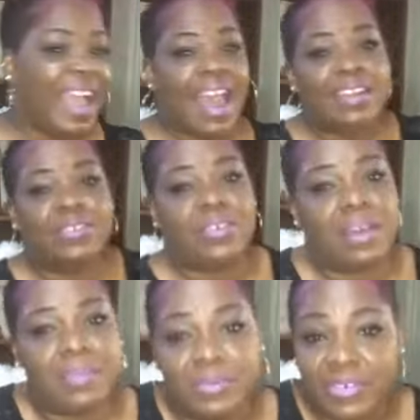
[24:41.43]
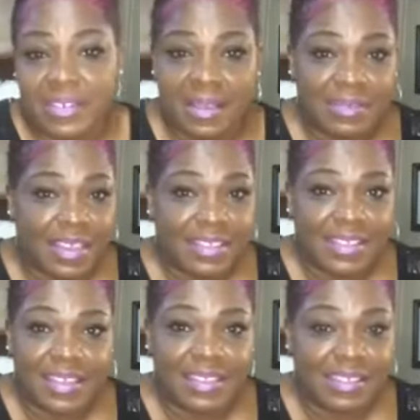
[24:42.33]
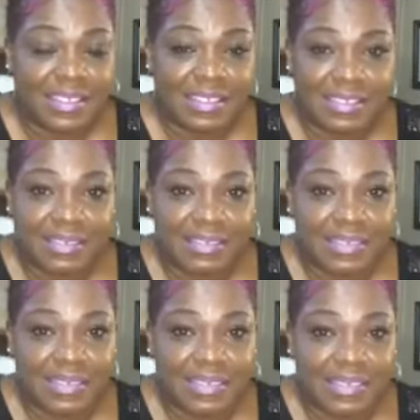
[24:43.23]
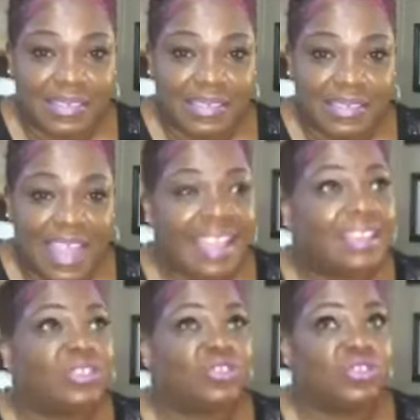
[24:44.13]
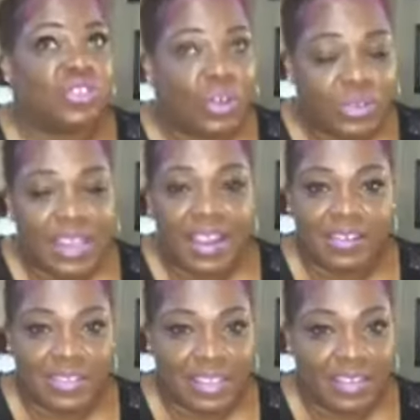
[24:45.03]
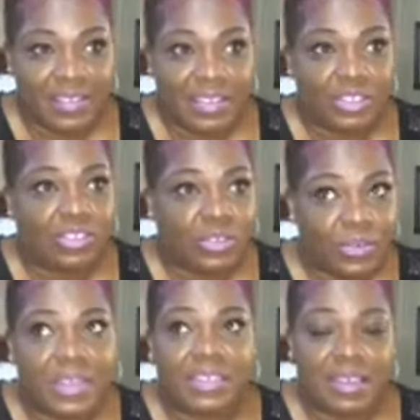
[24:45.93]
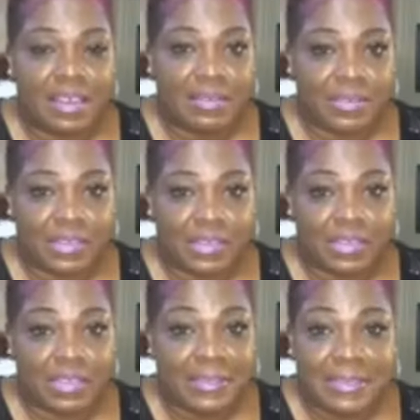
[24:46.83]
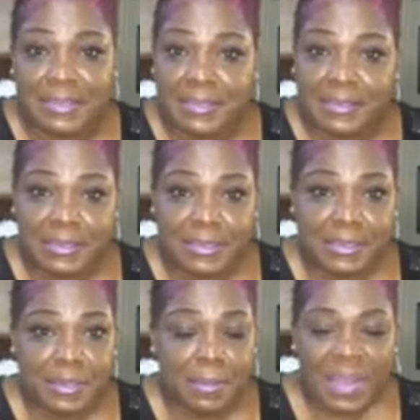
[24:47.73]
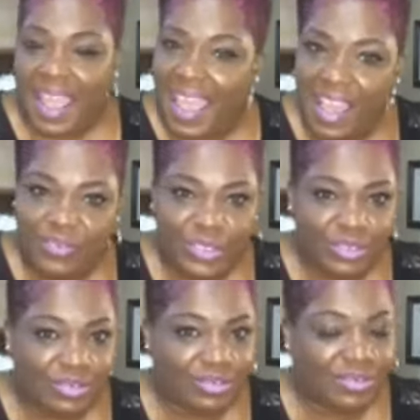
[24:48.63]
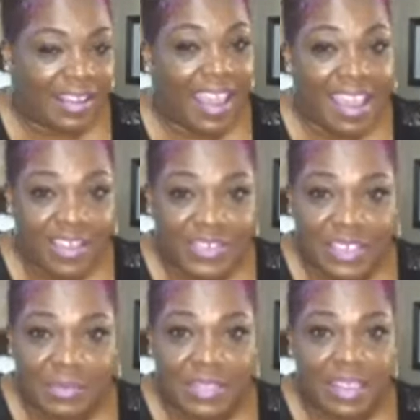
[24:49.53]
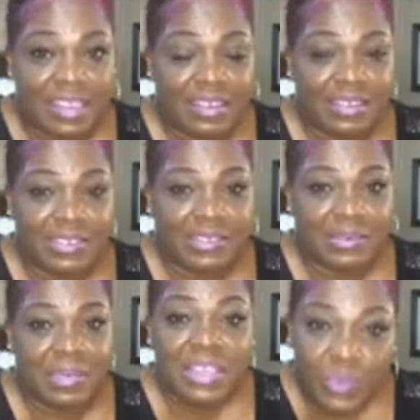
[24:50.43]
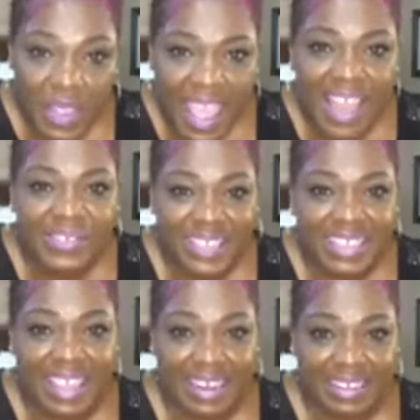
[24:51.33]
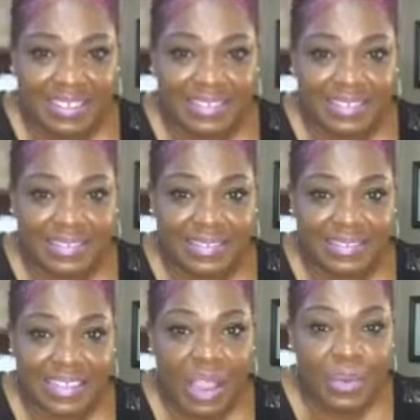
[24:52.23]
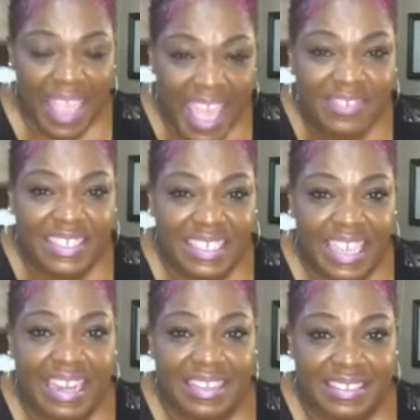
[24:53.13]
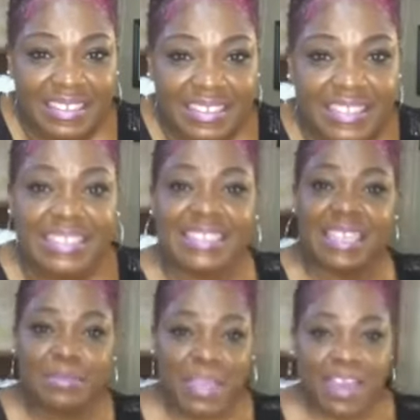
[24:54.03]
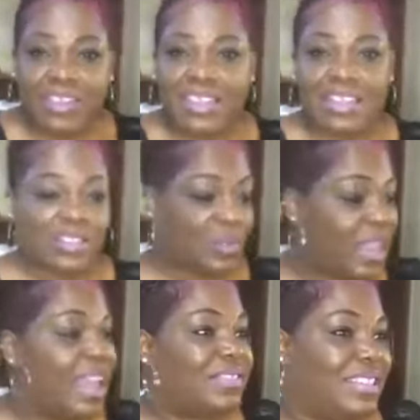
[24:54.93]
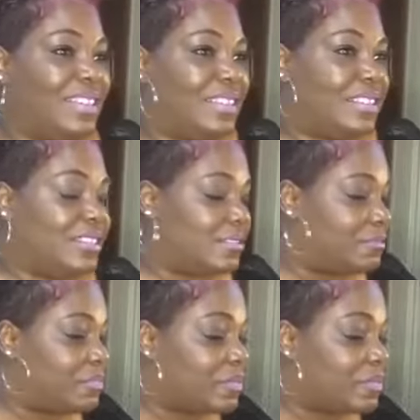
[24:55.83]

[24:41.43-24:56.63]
I don't know how many more times I can say this. I get so tired of saying this so many times. But I have to keep saying it because we have to get it. We have to get it. Deep down in us, we have to get this.